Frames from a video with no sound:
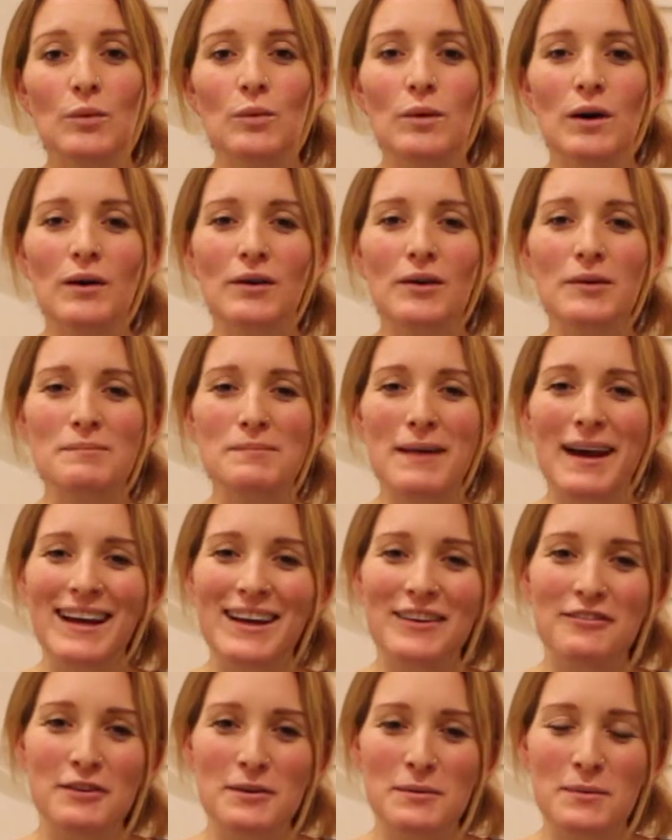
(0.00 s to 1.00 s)
Welcome
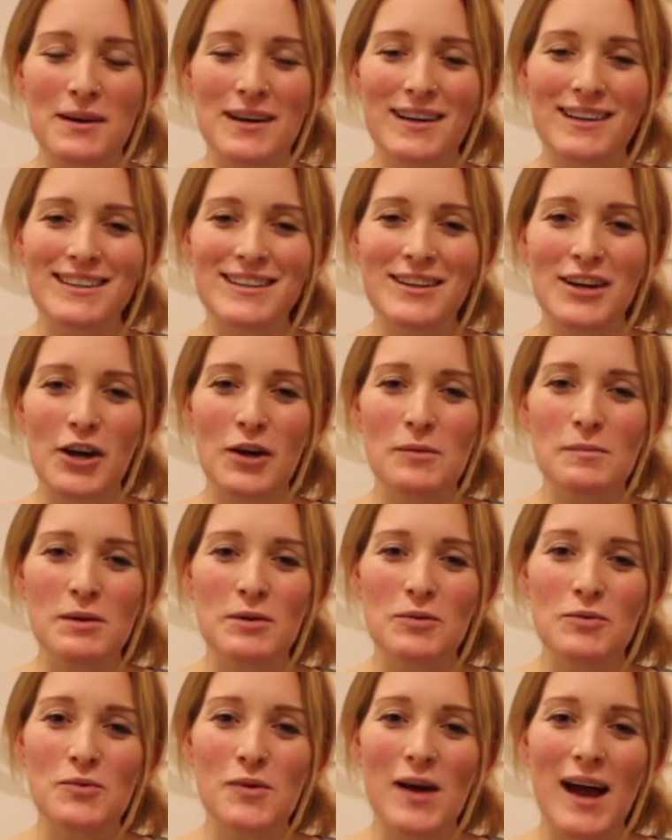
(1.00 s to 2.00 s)
back everyone, hope
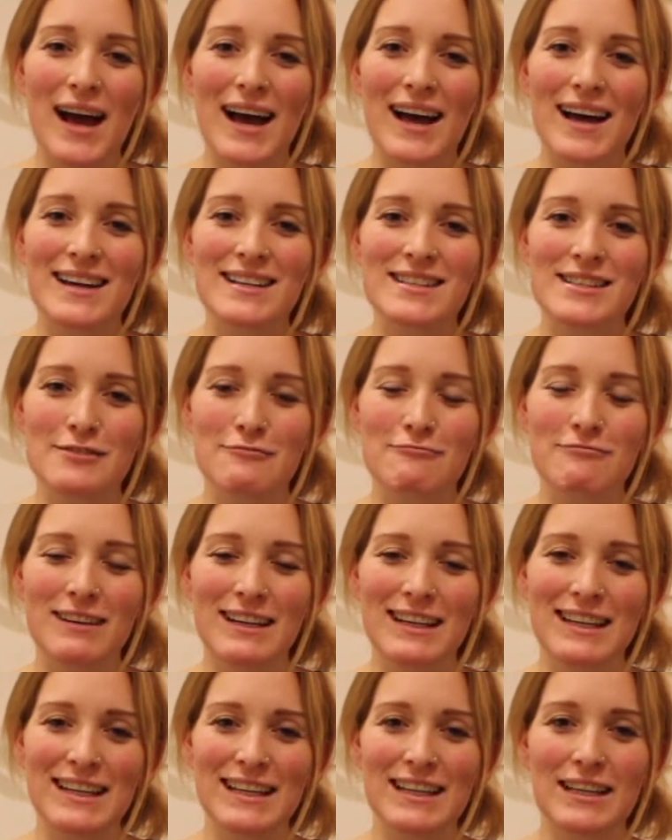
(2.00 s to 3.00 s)
you all had a
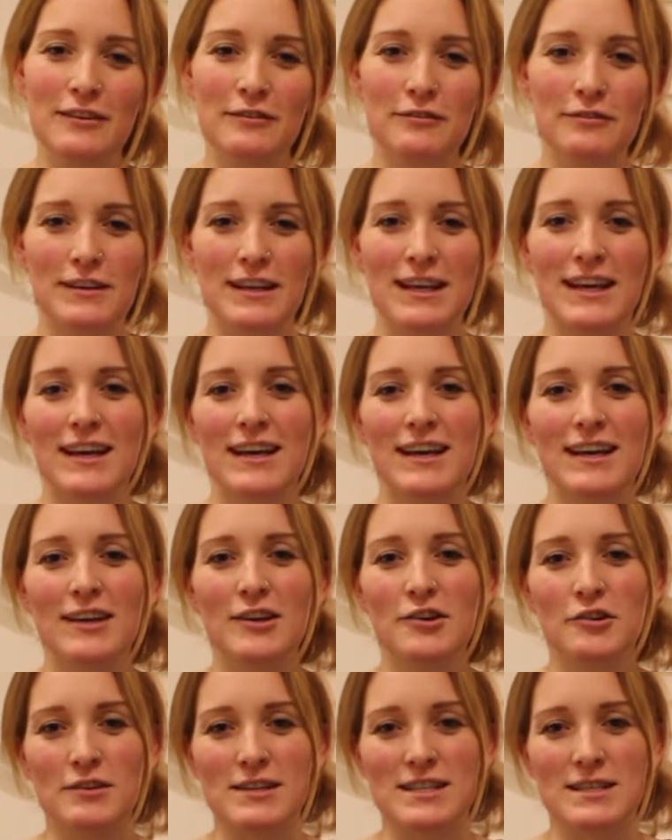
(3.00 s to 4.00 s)
really
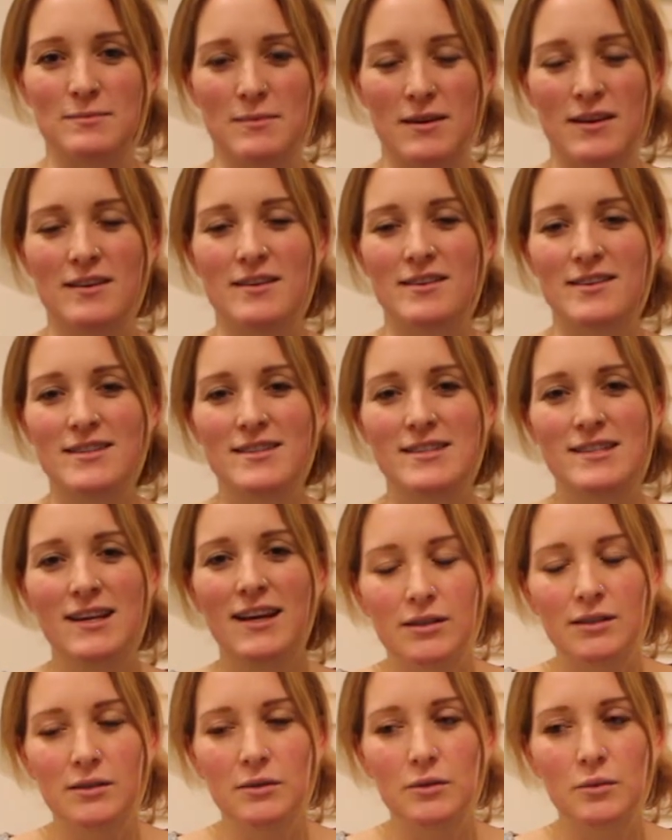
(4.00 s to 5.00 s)
lovely Christmas.
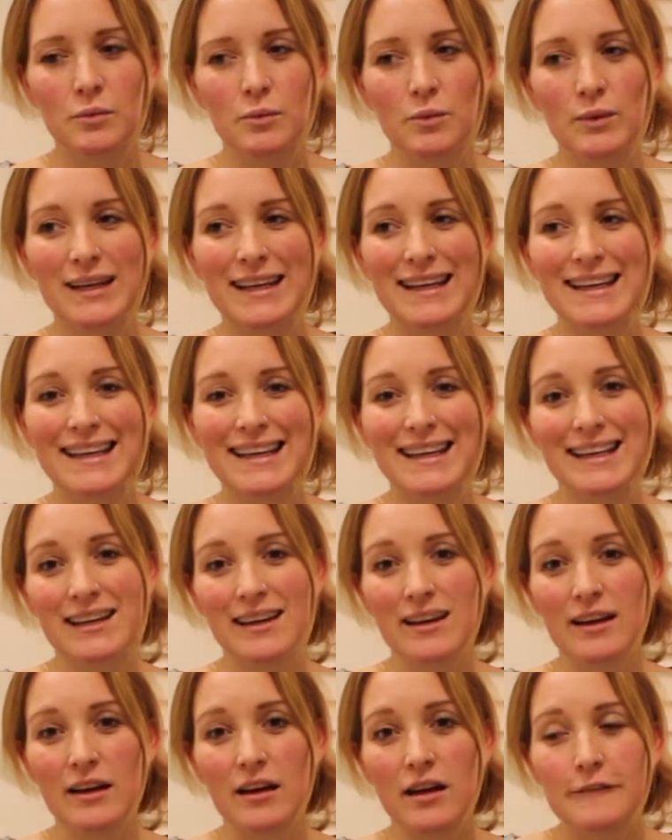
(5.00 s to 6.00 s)

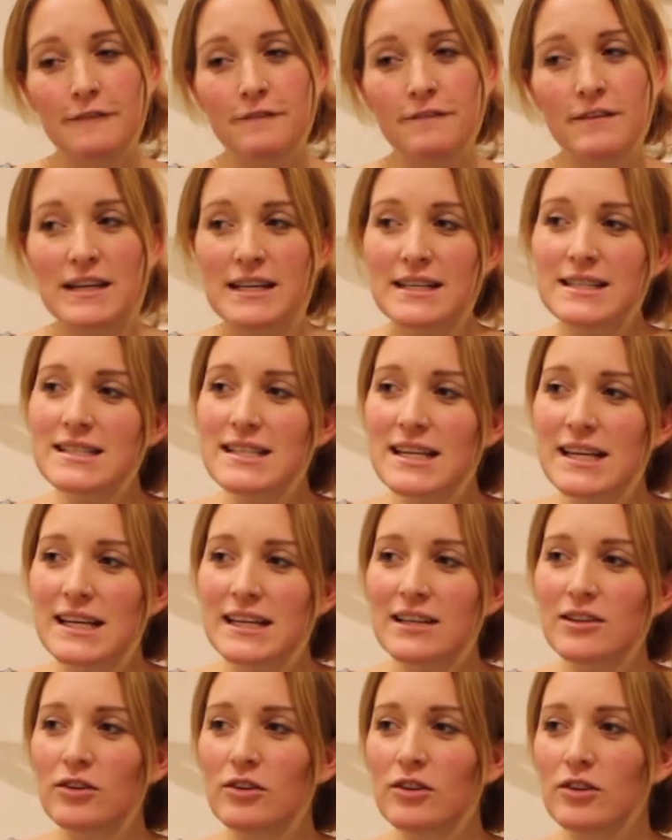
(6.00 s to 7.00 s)
We
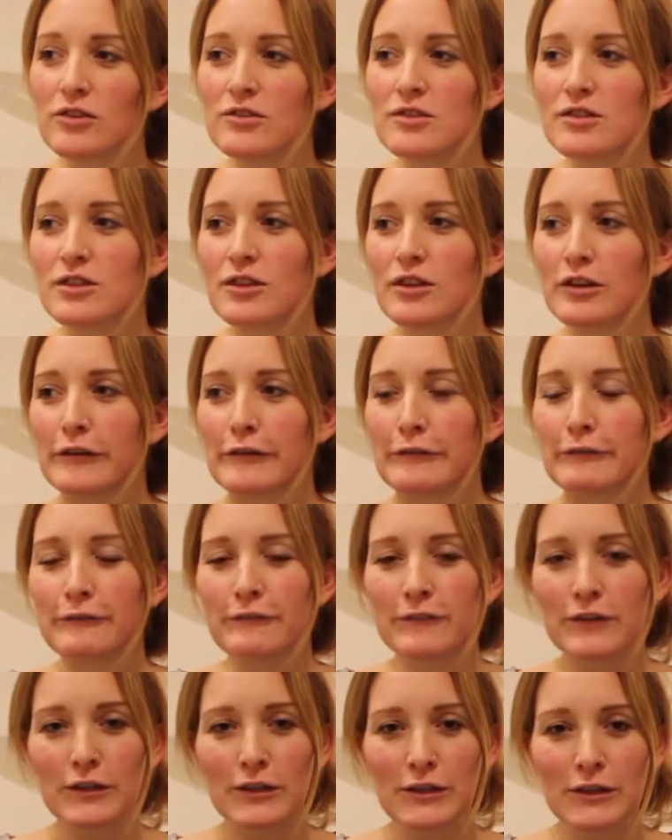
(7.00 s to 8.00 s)
feasted on lots of good
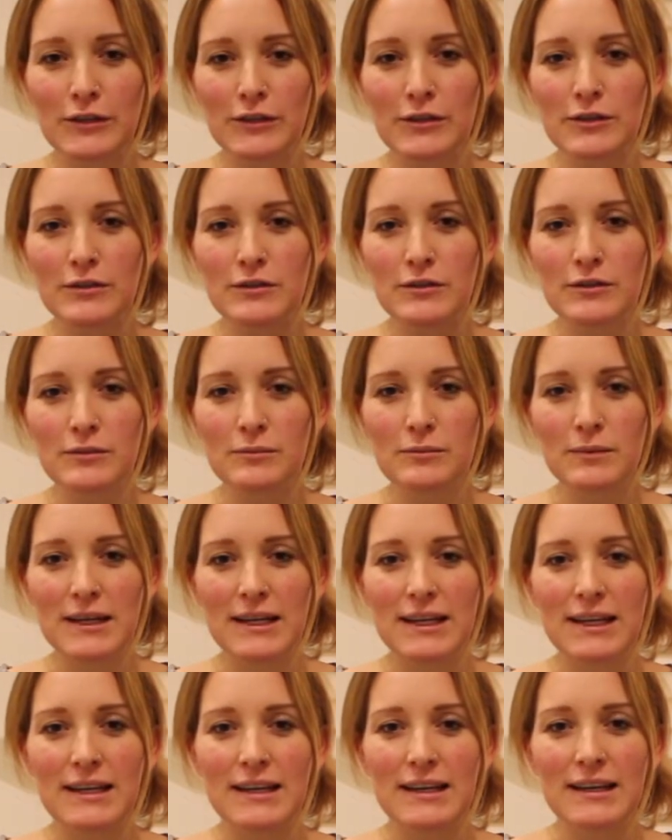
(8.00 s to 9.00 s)
food,
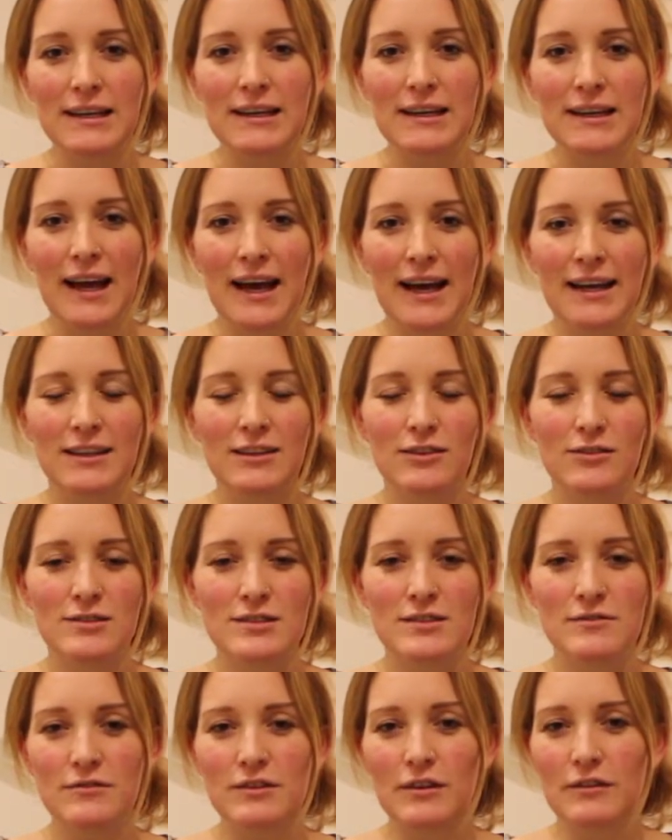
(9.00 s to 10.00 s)
we had
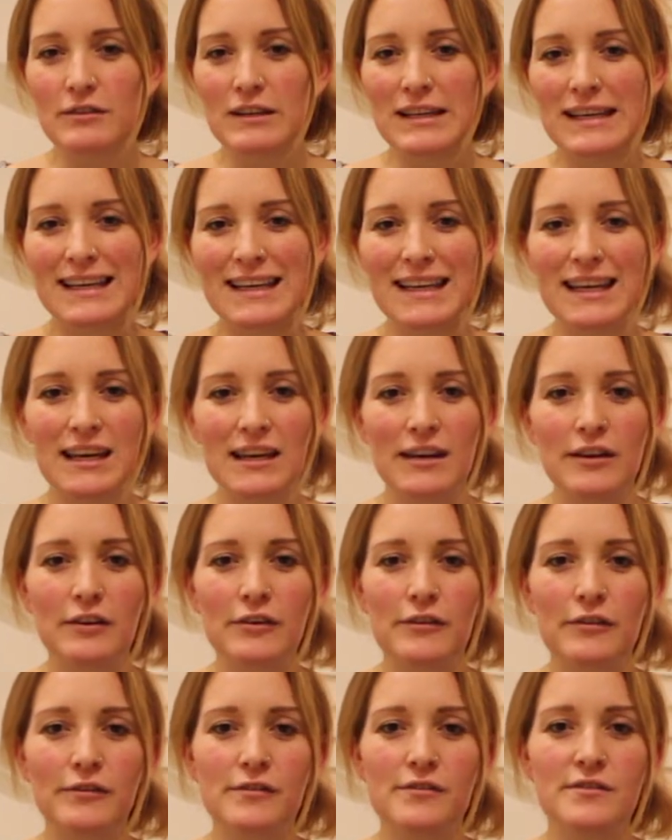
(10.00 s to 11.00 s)
lots of lovely
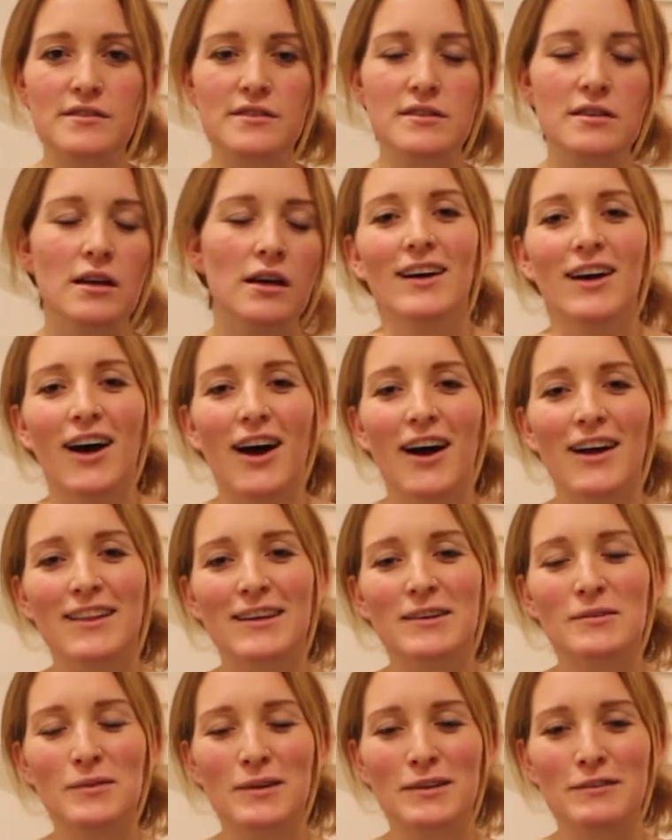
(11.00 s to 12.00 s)
gifts. I
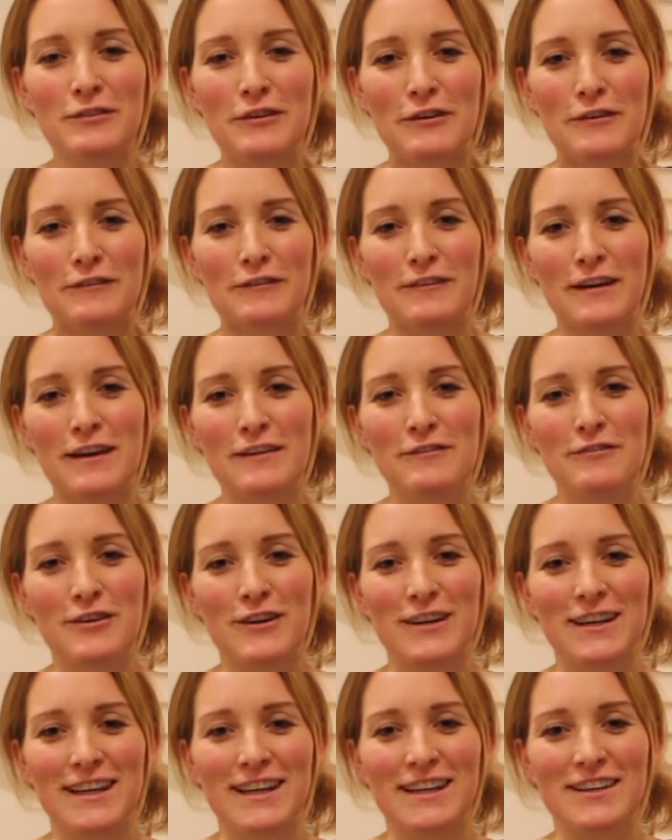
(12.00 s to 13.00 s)
think one of our
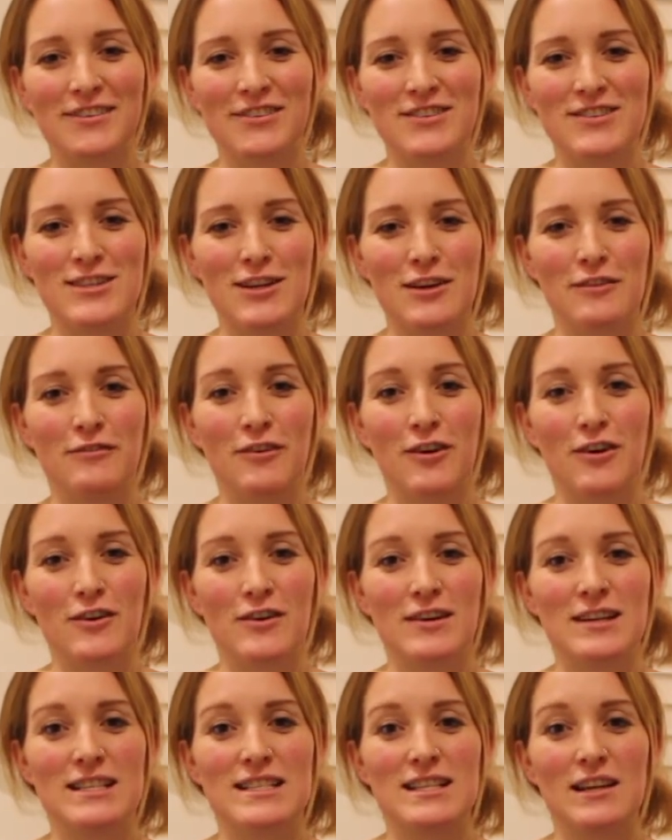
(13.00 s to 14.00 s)
favourite gifts so
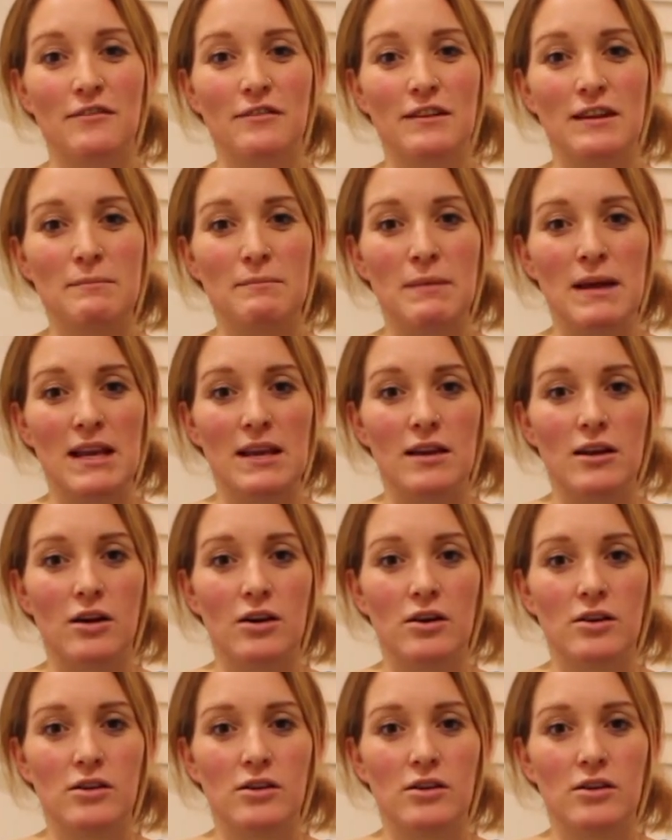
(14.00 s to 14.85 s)
far has definitely been